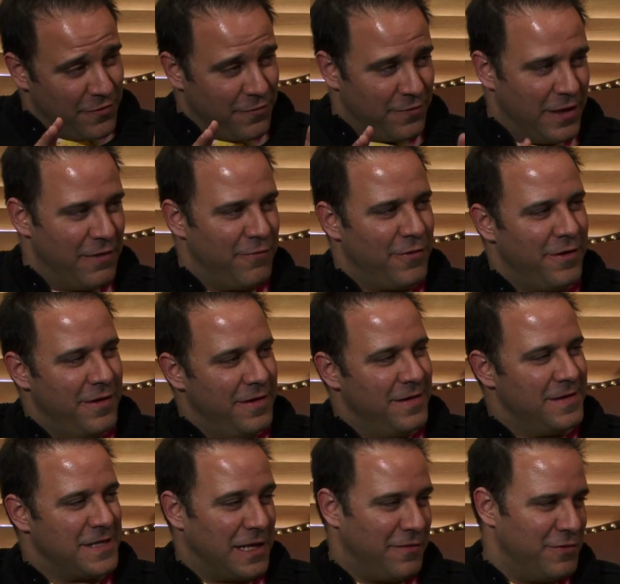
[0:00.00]
flavored
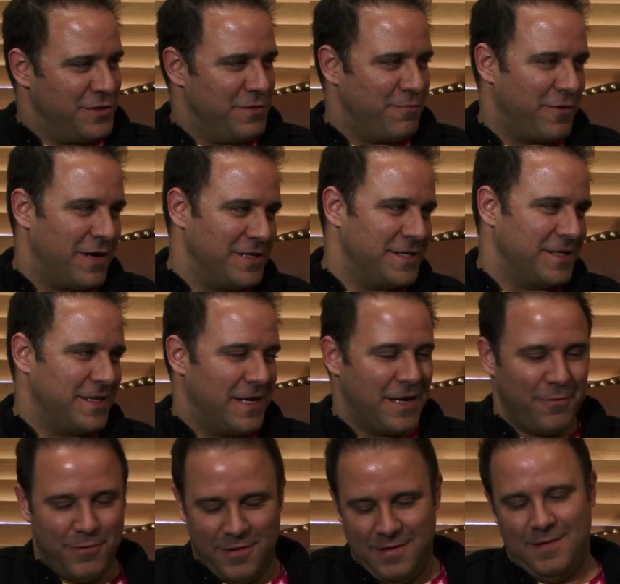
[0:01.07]
television project that I
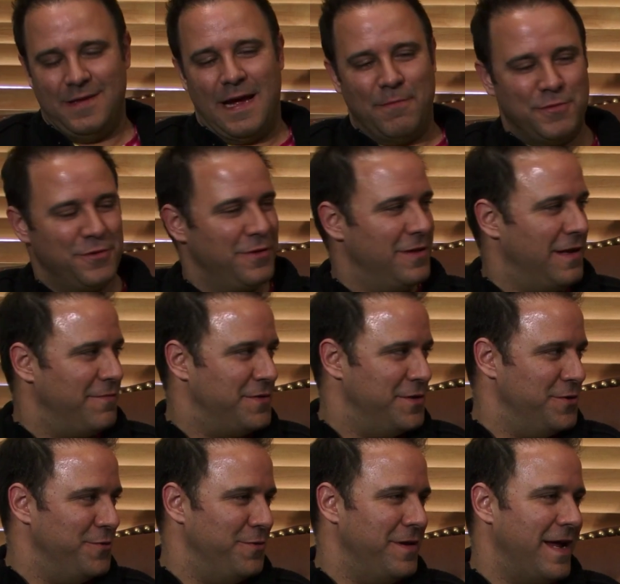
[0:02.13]
would absolutely love to
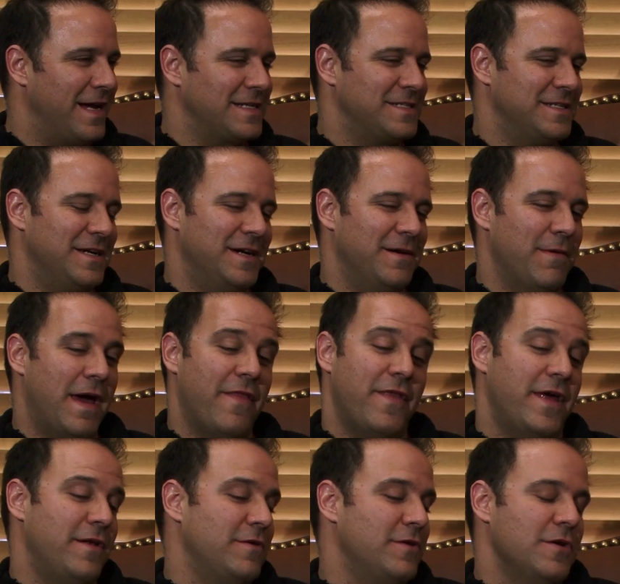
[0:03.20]
do next, and
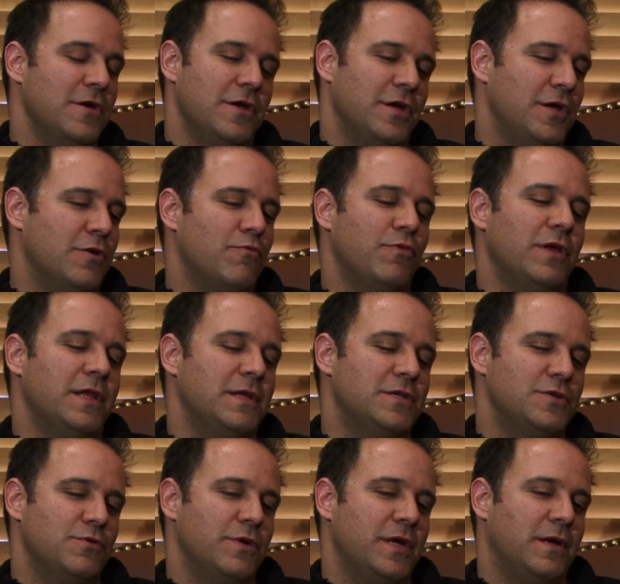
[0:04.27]
then really
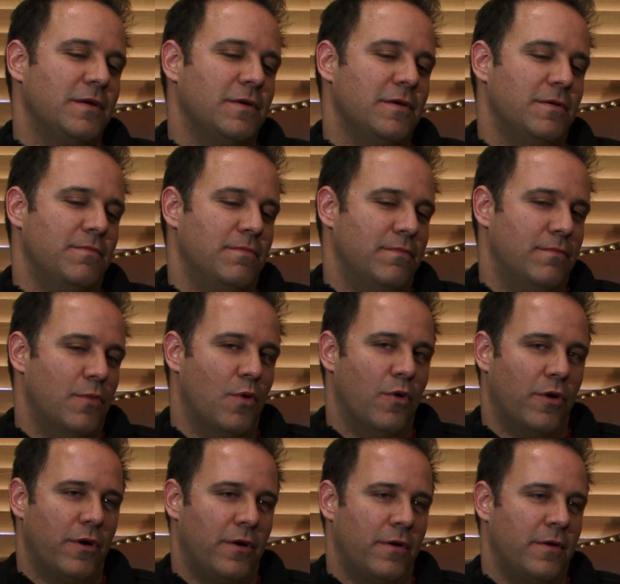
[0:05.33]
doing
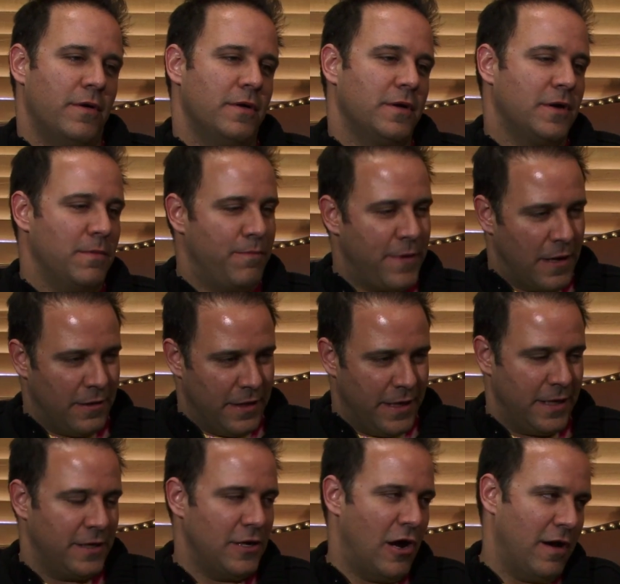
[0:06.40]
more
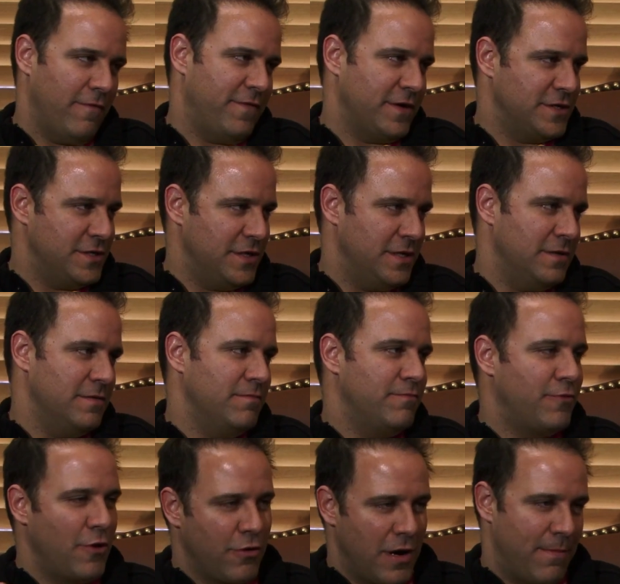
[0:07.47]
compelling nonfiction
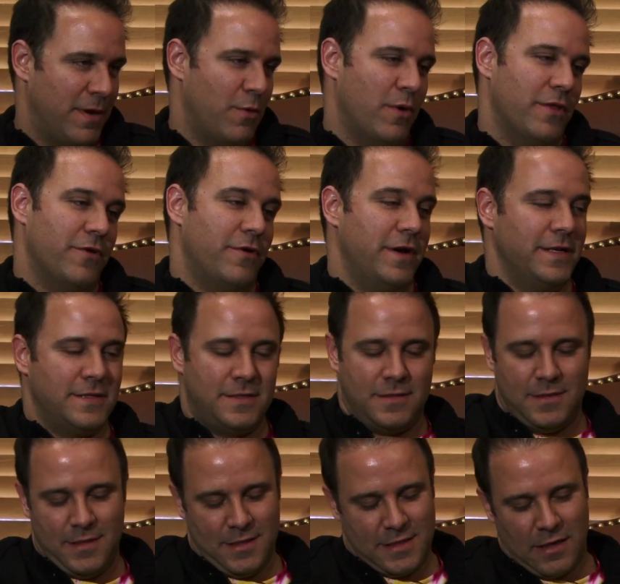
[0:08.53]
programming, whether
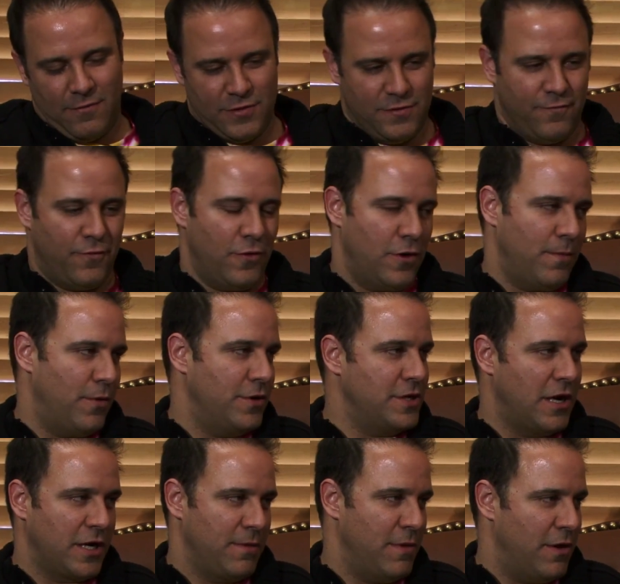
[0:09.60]
it's in television form or
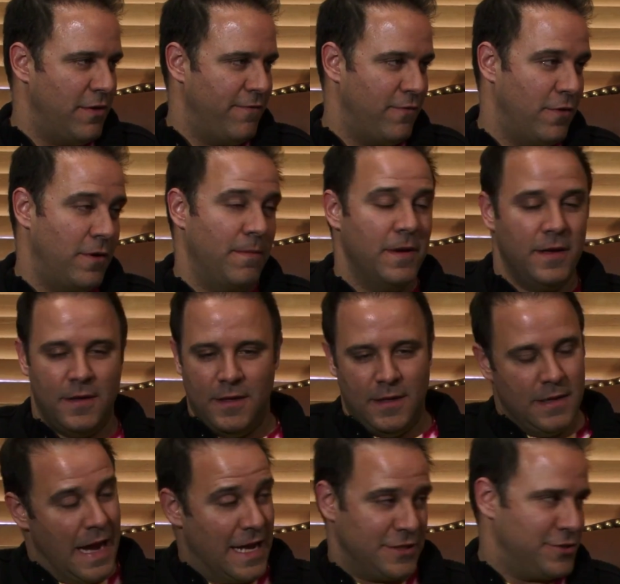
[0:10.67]
documentary form.
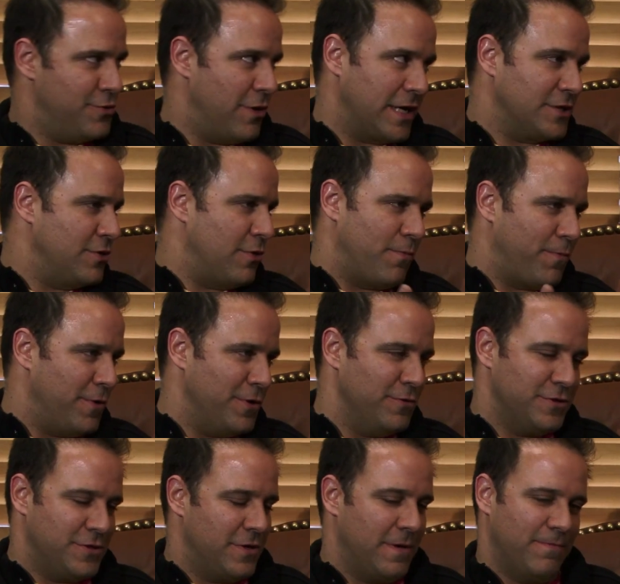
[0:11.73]
As a director or
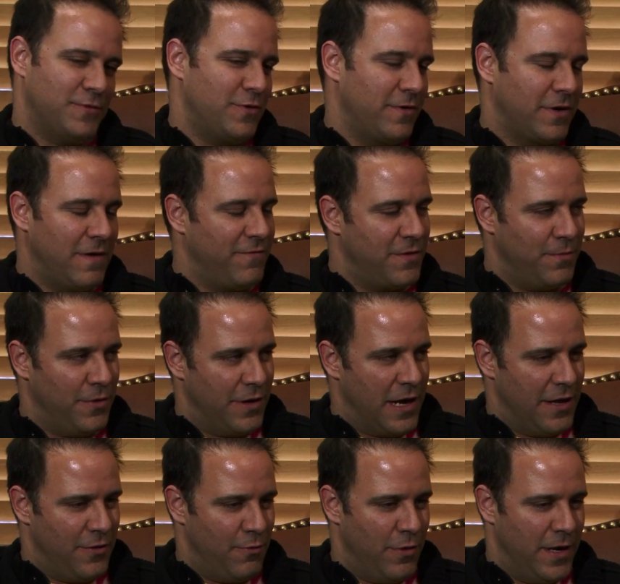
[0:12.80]
producer, I'm sort of comfortable in
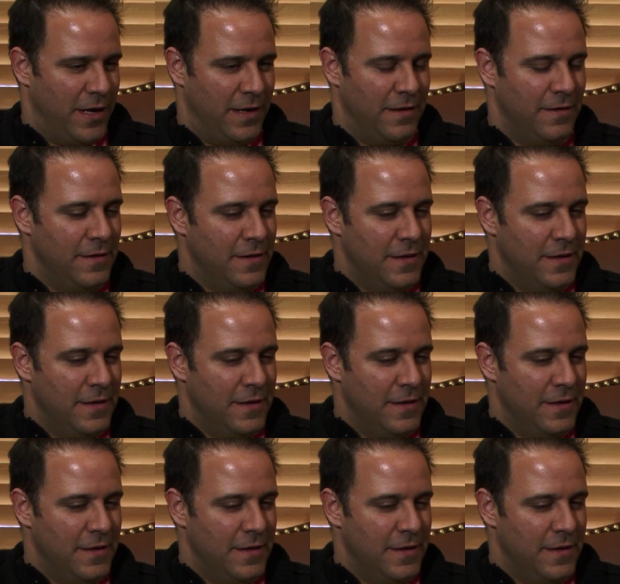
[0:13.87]
either way, and